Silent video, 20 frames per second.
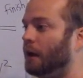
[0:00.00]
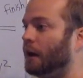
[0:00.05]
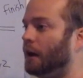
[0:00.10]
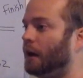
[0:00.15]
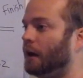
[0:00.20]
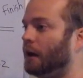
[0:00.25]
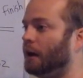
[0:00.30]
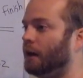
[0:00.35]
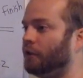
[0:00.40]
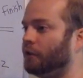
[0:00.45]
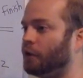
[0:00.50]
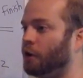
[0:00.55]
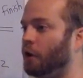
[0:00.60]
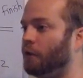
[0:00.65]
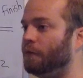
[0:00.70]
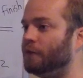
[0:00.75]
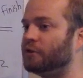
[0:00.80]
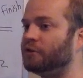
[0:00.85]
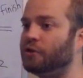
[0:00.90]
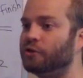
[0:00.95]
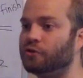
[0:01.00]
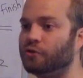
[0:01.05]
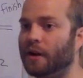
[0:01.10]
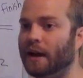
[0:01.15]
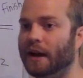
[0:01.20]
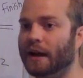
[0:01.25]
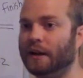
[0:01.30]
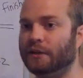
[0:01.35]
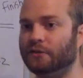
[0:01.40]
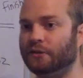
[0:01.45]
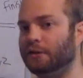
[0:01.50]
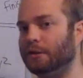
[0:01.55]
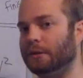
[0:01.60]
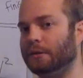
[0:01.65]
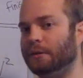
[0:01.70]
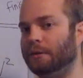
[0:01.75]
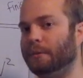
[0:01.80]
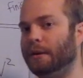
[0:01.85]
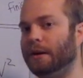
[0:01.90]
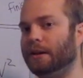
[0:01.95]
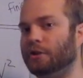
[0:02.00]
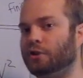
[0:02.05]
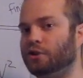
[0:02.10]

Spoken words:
the coefficient of drag is determined by the